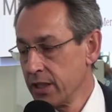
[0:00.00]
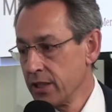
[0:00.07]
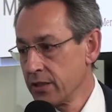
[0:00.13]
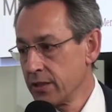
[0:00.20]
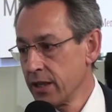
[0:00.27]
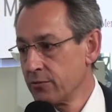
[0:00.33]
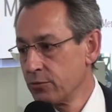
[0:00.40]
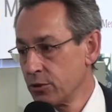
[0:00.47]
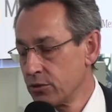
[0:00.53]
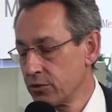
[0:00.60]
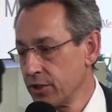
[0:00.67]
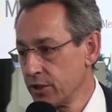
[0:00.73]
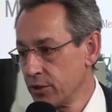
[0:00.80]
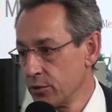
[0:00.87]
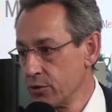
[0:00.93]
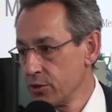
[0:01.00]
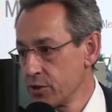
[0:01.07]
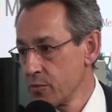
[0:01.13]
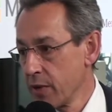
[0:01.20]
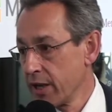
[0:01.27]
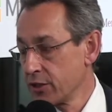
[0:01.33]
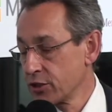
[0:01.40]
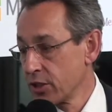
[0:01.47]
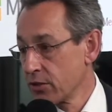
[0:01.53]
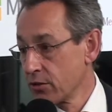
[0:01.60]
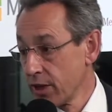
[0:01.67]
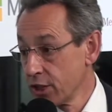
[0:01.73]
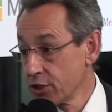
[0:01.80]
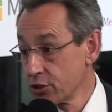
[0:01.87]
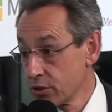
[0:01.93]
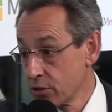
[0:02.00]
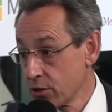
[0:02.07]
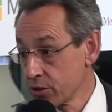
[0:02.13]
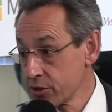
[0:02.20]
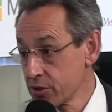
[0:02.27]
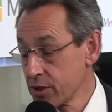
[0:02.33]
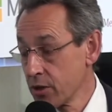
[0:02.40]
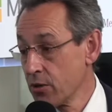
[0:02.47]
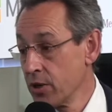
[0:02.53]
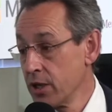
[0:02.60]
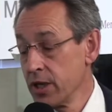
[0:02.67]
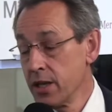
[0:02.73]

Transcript: that would reduce my generation cost. So